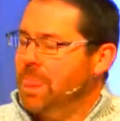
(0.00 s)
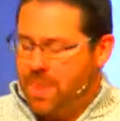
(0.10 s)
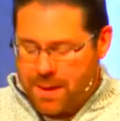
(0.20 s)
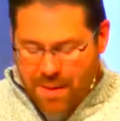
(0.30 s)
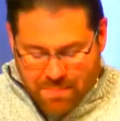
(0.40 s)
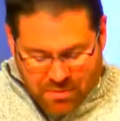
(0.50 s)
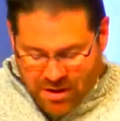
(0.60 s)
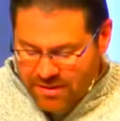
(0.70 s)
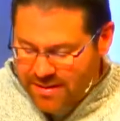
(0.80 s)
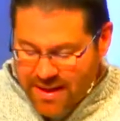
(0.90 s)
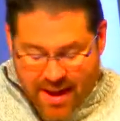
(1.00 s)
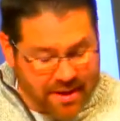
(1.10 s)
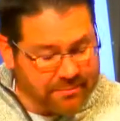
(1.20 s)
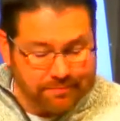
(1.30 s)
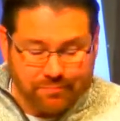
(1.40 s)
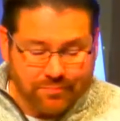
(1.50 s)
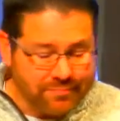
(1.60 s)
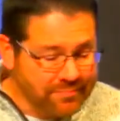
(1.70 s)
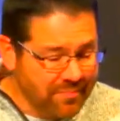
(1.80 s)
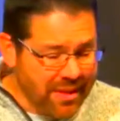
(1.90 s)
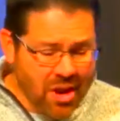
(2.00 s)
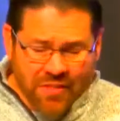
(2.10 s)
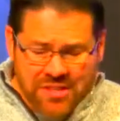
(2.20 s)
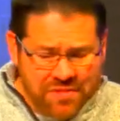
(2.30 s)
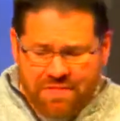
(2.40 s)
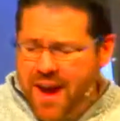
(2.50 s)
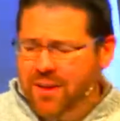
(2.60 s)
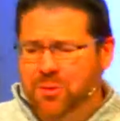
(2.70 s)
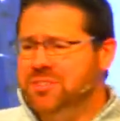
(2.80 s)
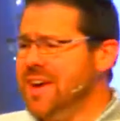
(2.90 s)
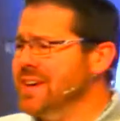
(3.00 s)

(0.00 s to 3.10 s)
And my prayer today, on this final day,